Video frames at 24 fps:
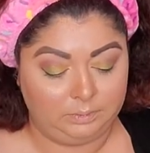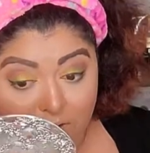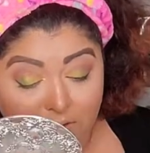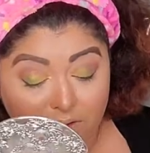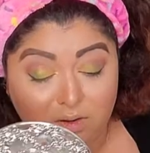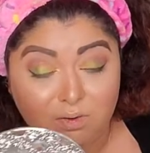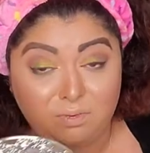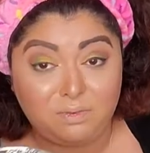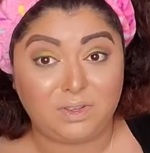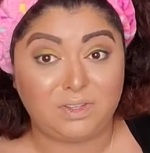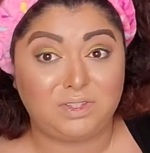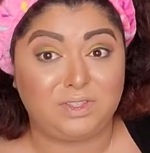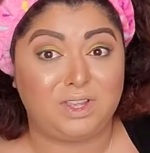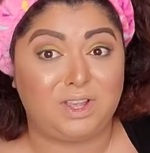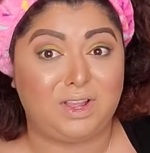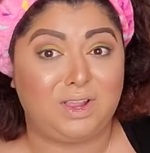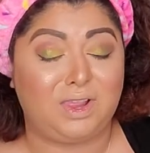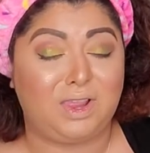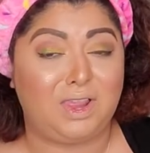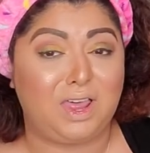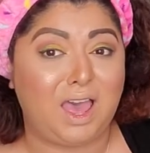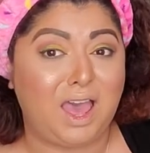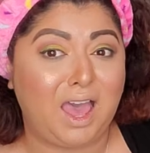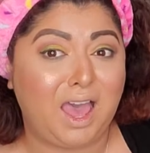it's the
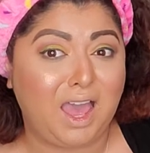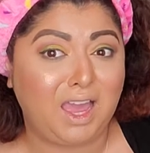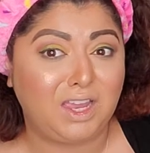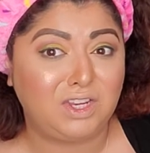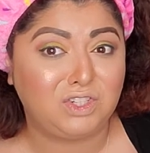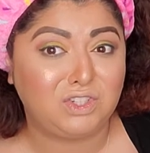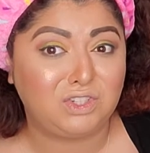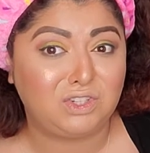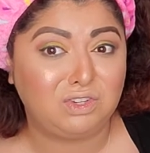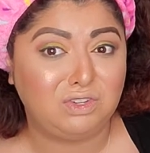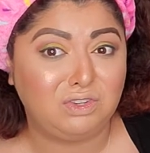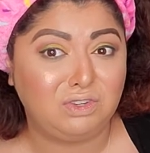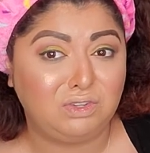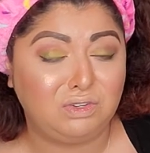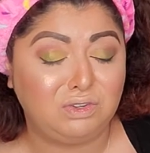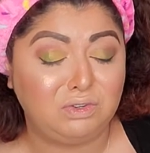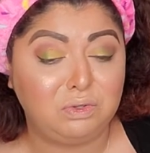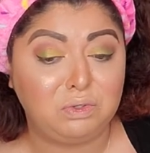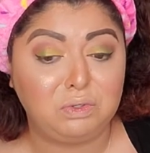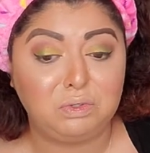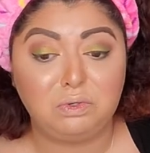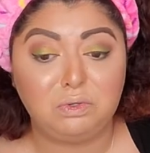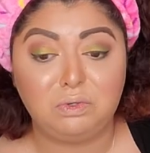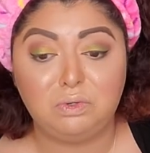lash
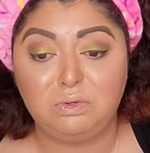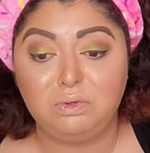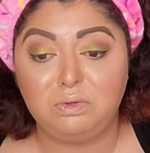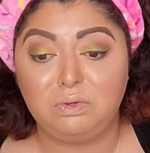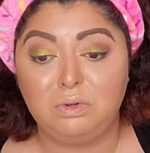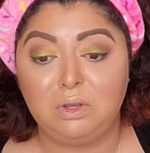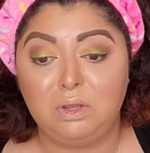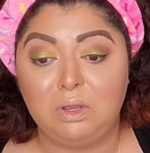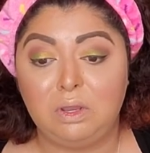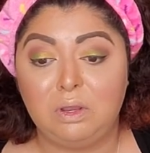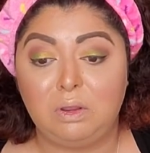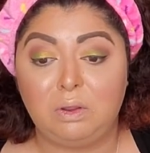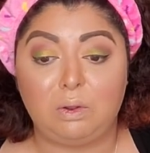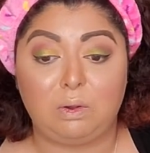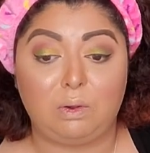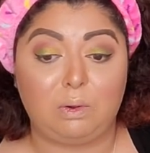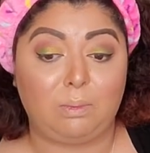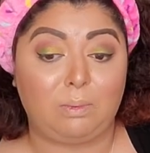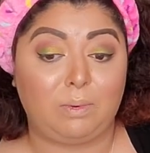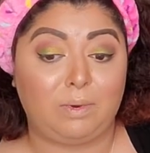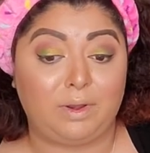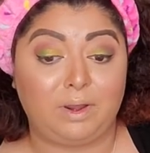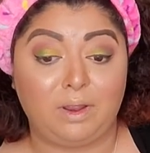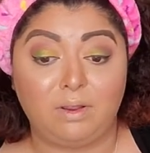glue or
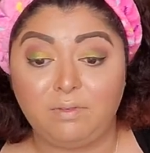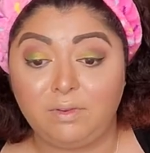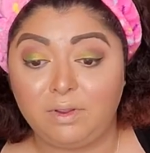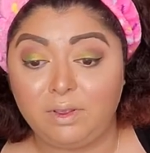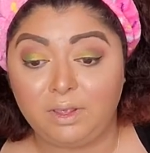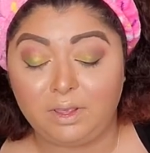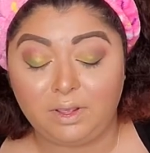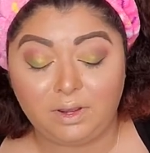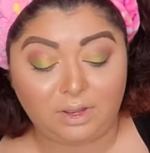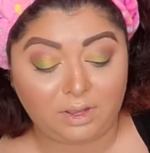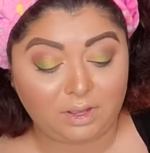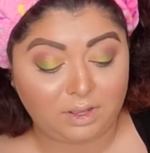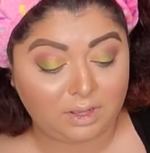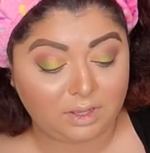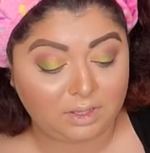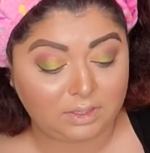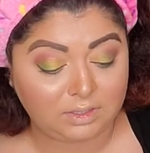whatever it is,